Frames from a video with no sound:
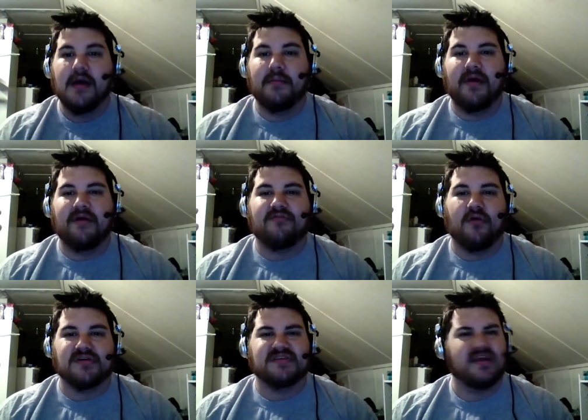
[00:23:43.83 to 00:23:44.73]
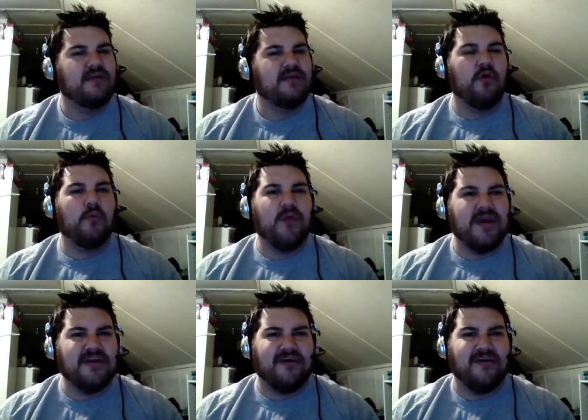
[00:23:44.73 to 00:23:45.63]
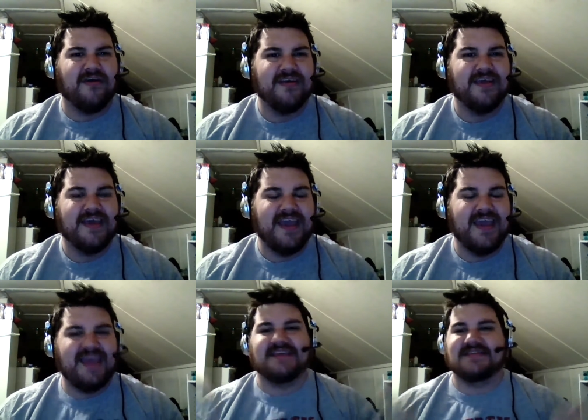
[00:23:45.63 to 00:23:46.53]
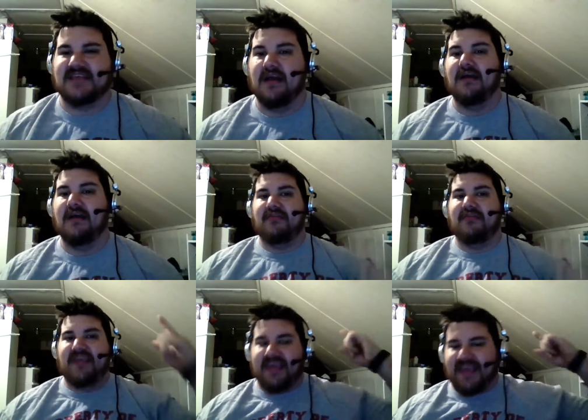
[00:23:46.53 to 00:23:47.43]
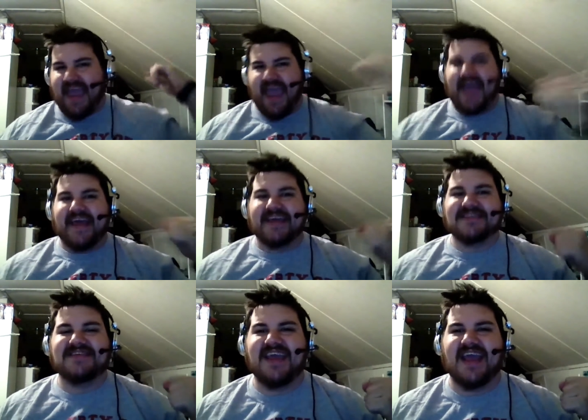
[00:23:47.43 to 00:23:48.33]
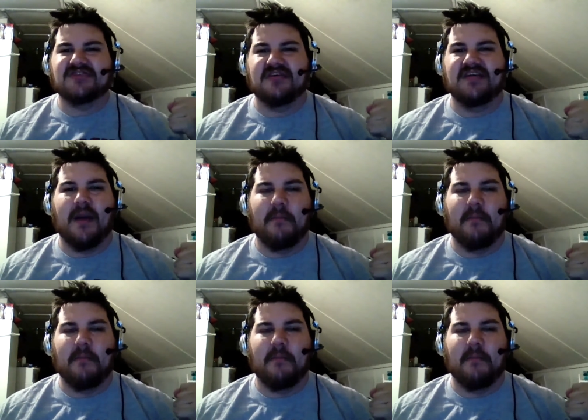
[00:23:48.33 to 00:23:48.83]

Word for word: But of course, the winner is the NXT entrant,